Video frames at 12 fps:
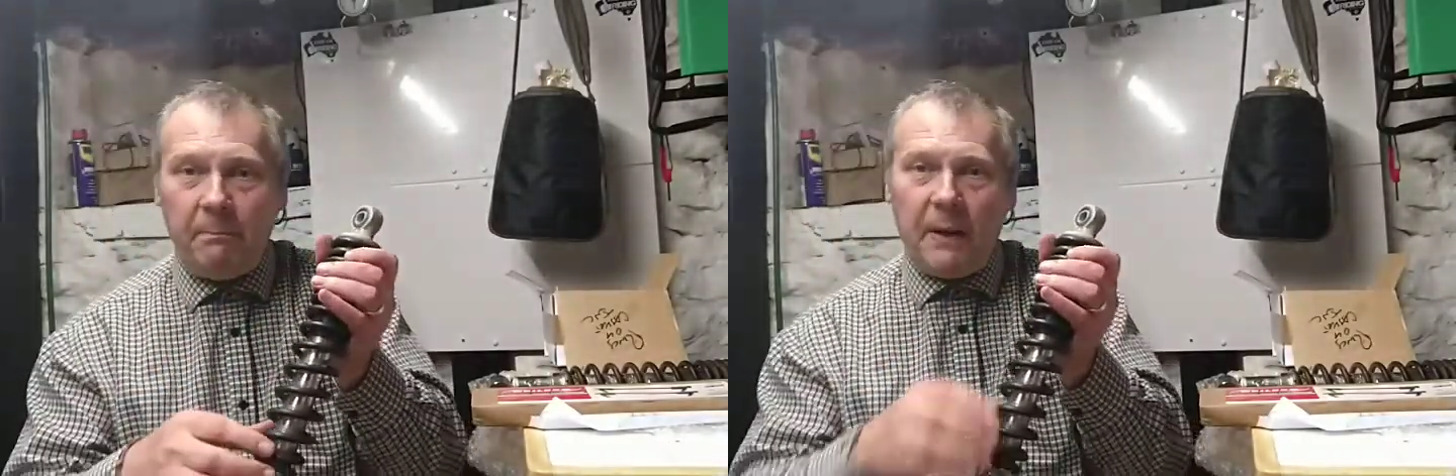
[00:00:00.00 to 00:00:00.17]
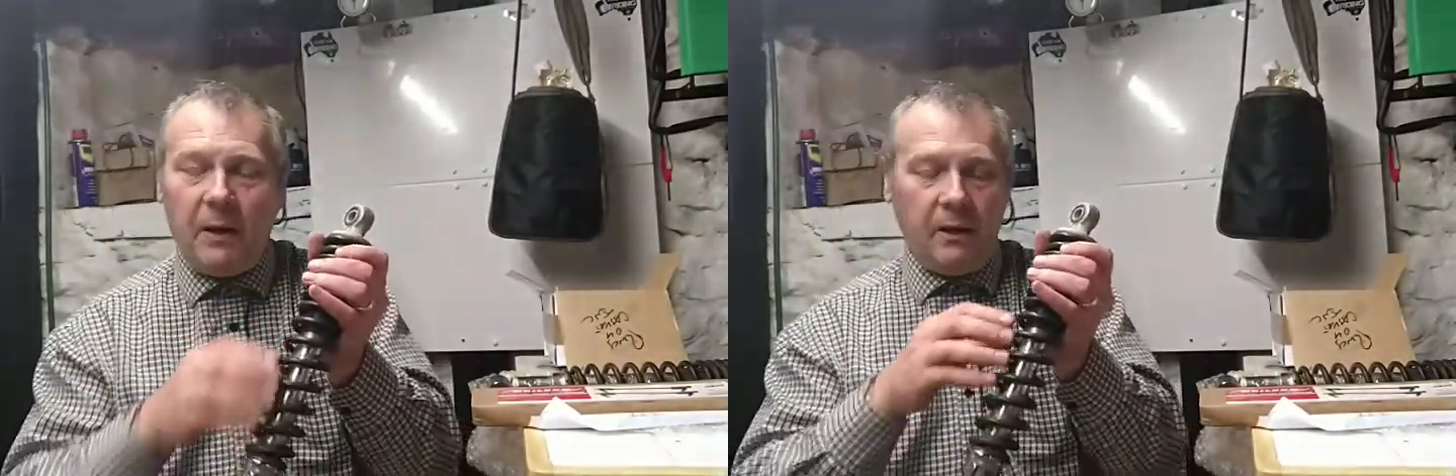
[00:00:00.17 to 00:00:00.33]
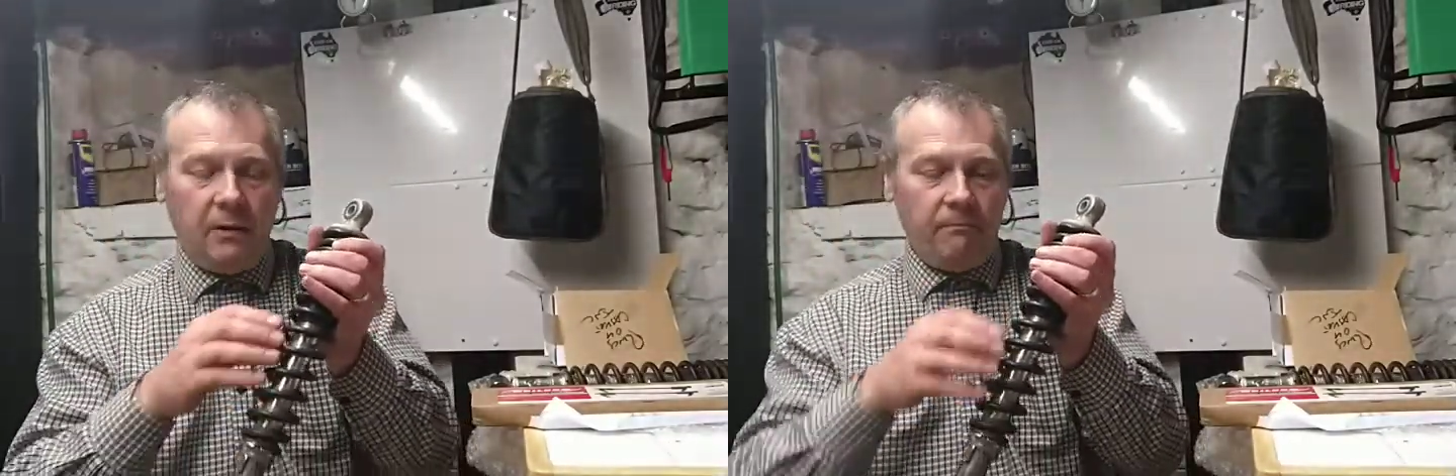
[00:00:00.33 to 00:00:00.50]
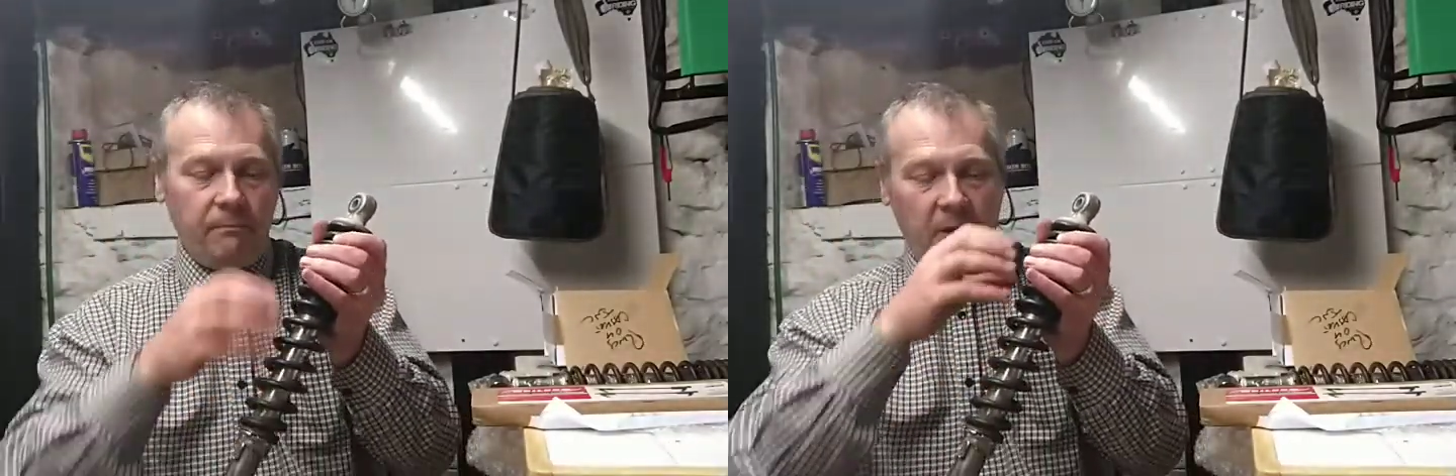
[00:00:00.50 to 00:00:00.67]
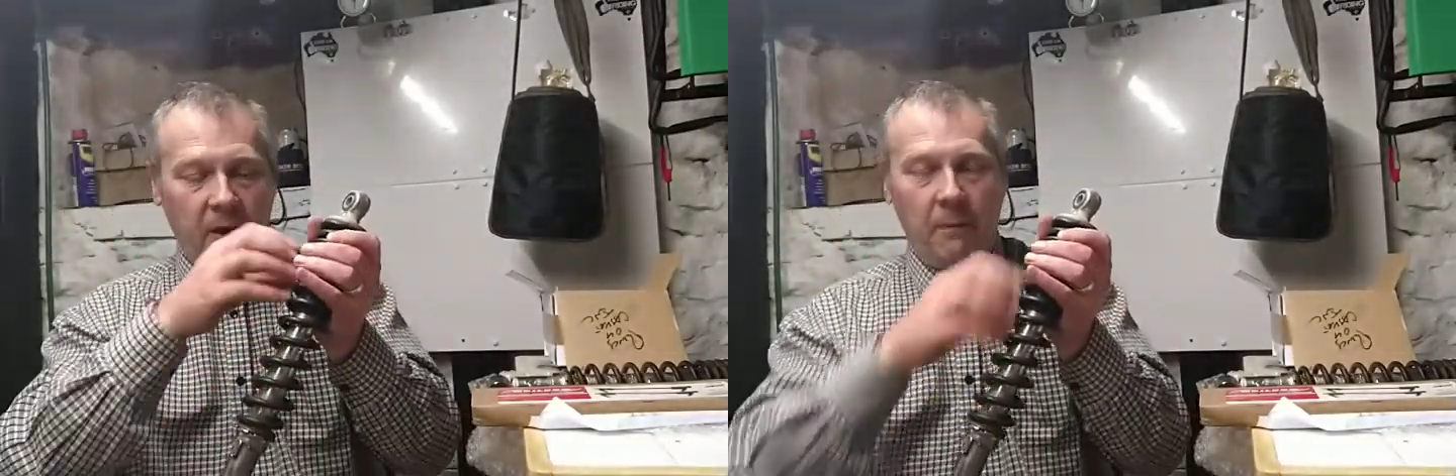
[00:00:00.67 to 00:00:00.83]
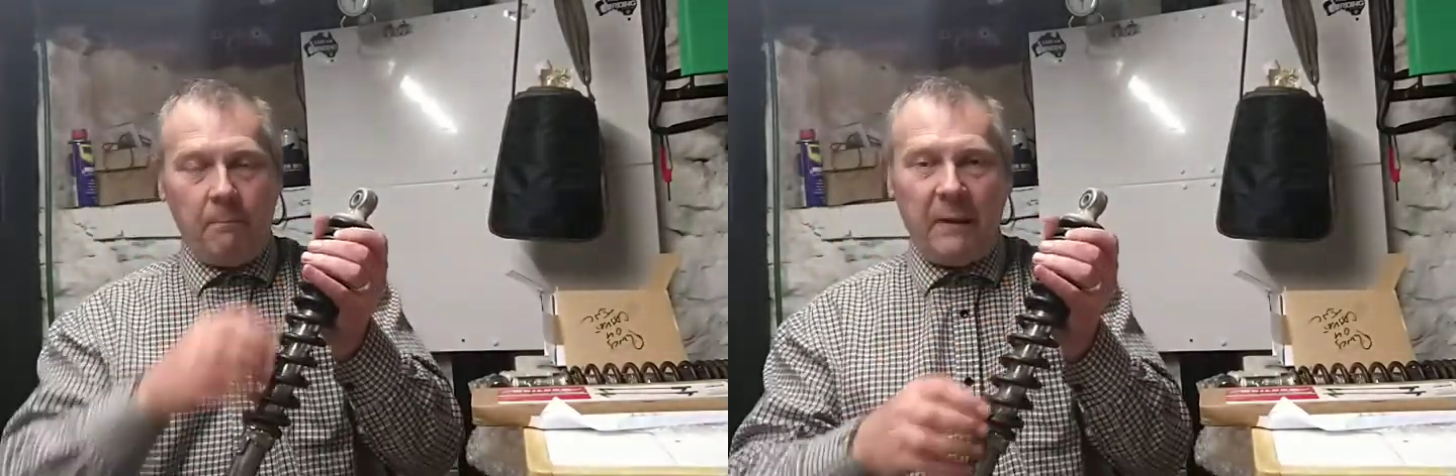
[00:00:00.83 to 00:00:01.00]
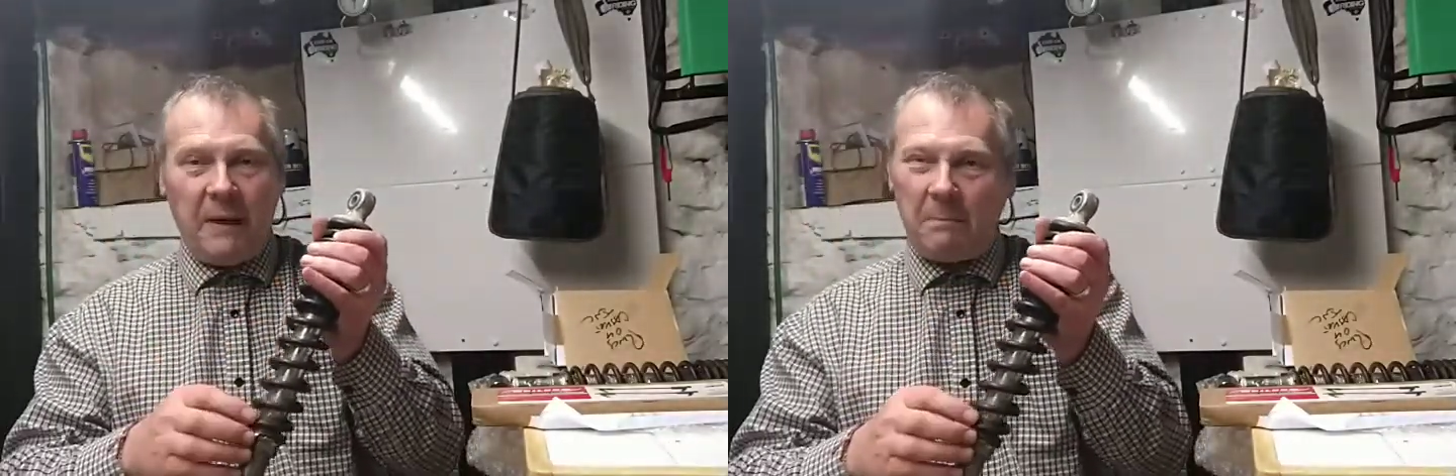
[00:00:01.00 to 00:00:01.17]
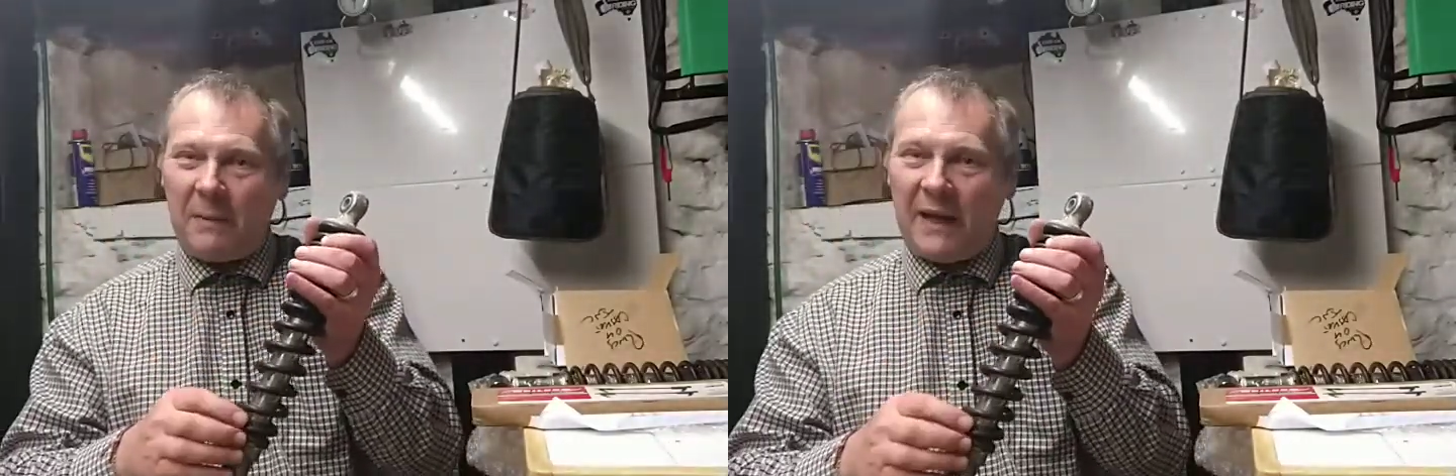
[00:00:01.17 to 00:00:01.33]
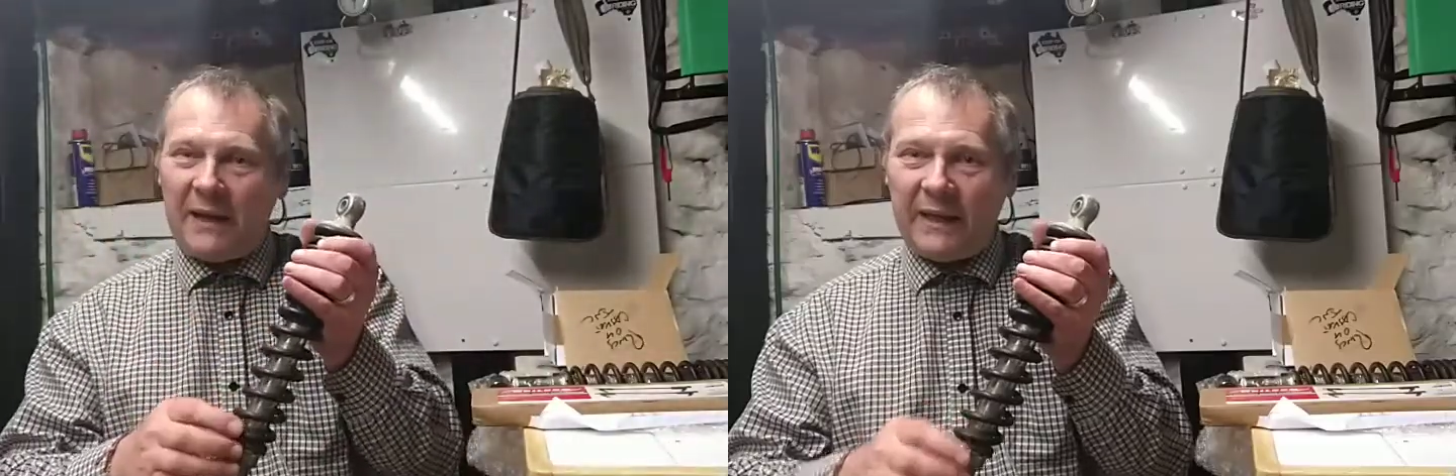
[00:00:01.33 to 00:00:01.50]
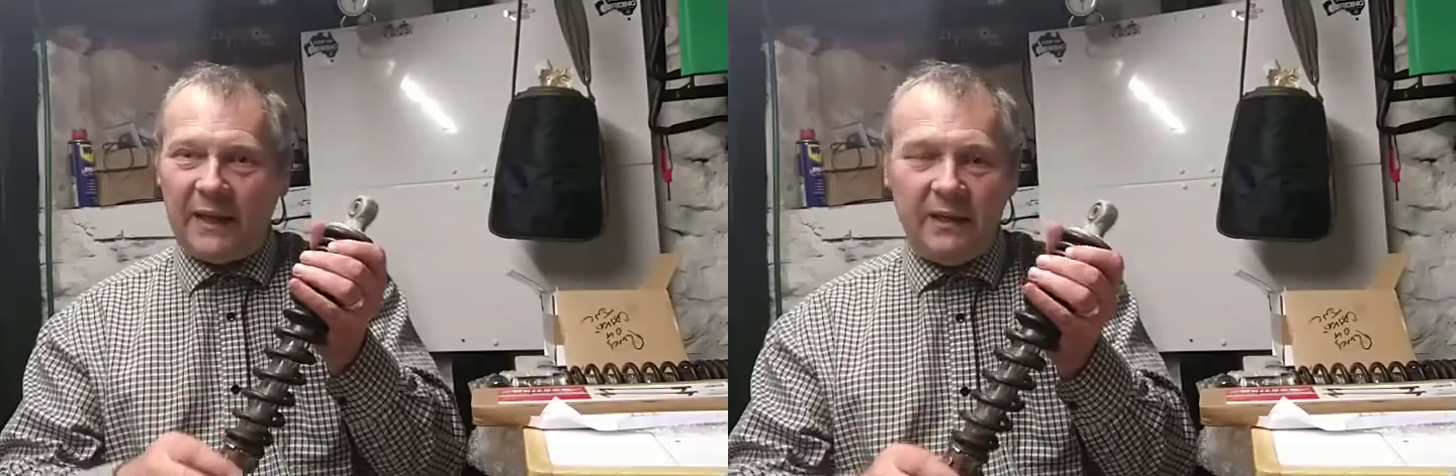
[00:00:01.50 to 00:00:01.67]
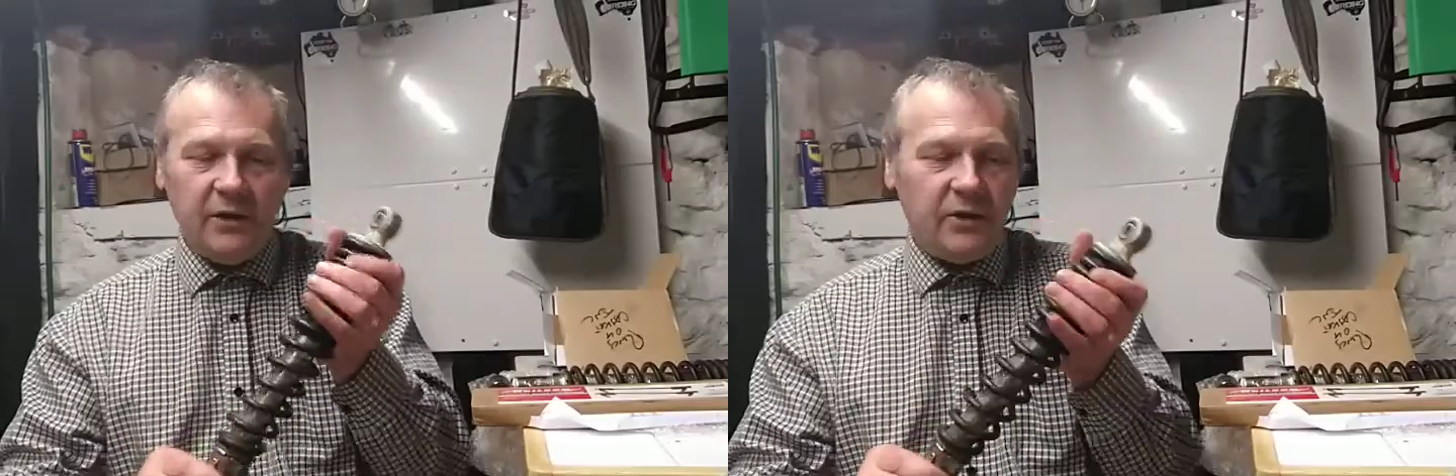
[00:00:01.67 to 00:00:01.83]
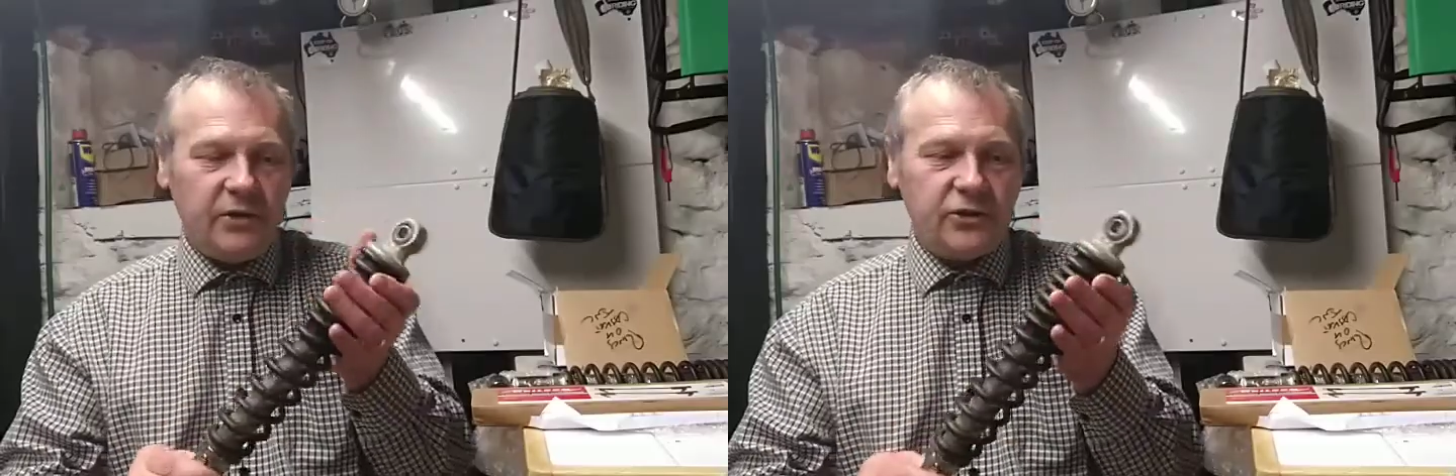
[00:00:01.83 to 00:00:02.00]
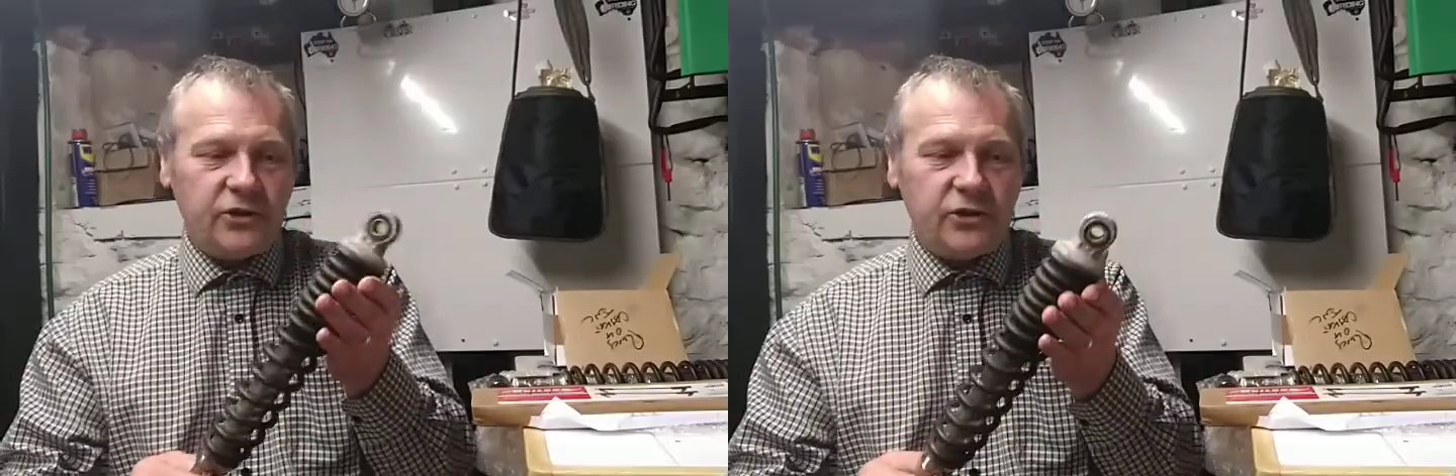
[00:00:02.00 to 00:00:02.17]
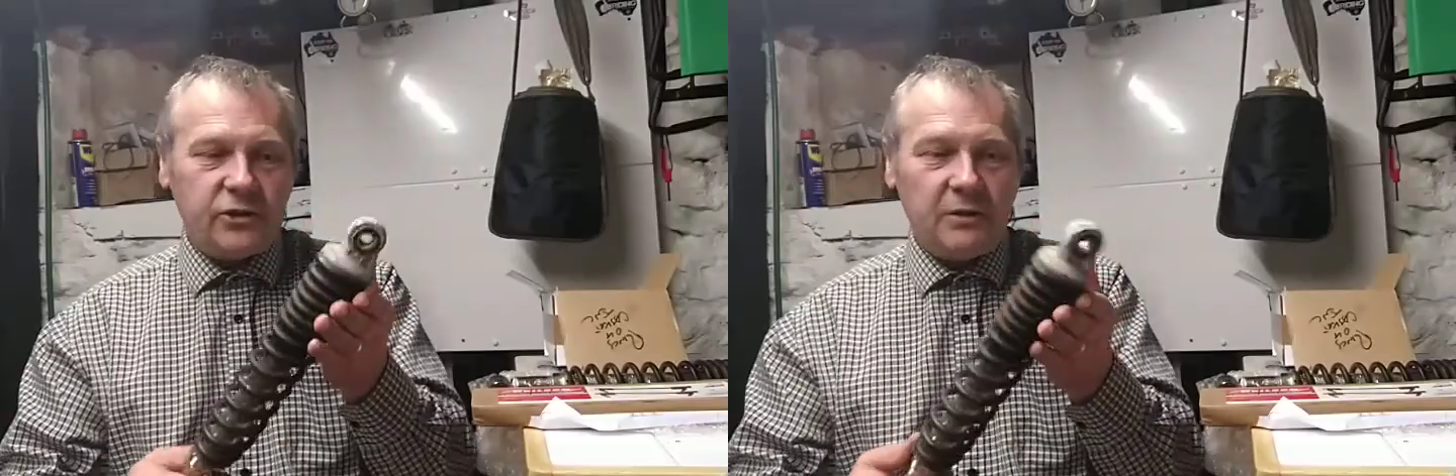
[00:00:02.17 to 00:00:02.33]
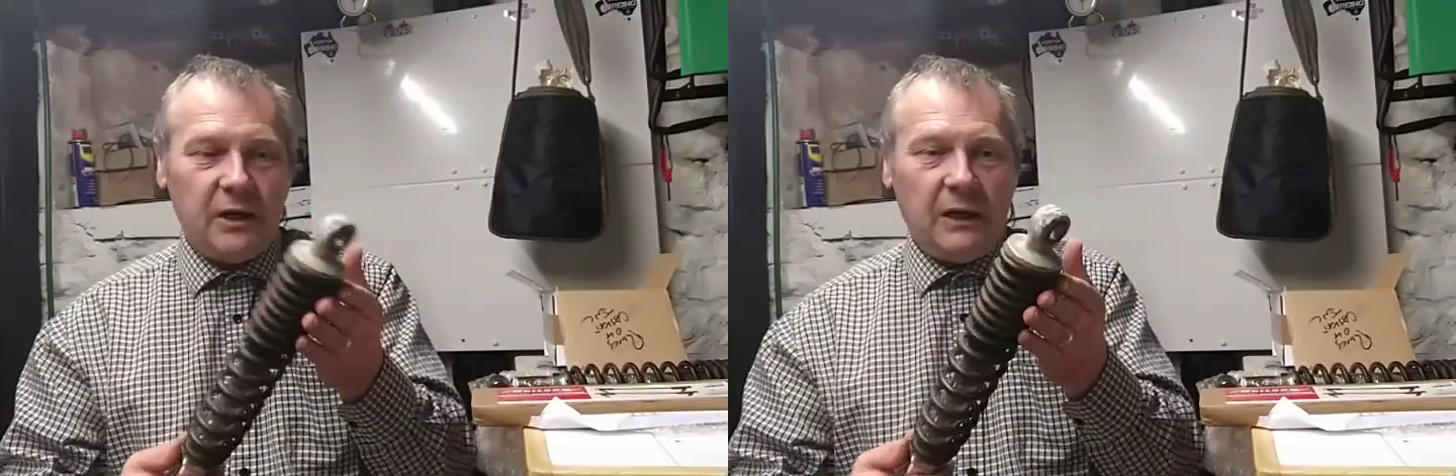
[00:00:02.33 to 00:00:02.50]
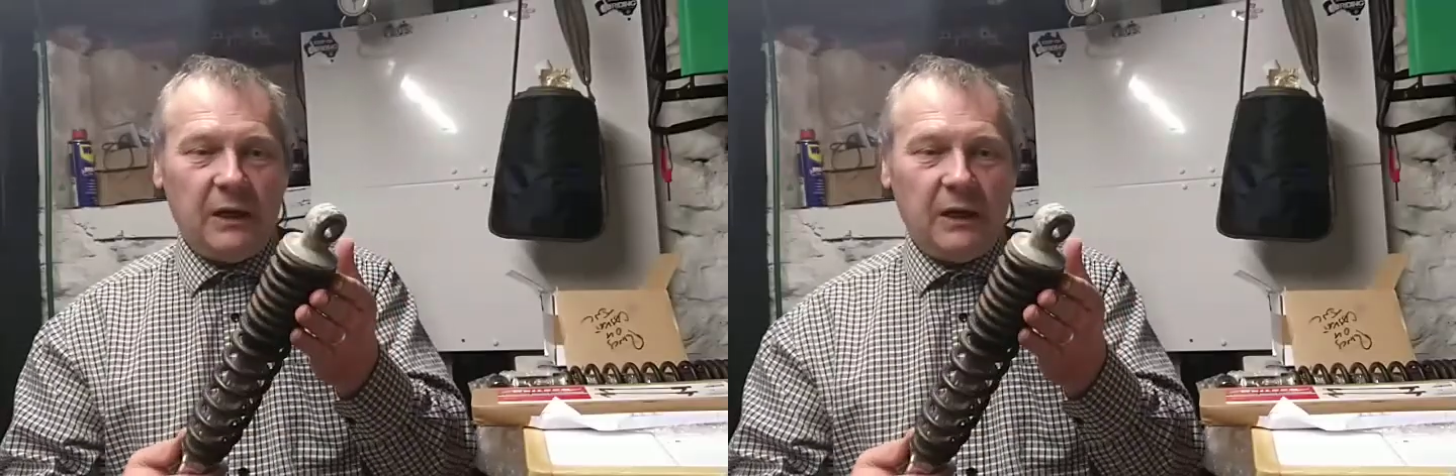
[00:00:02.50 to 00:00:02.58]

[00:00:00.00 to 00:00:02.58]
matte black innards.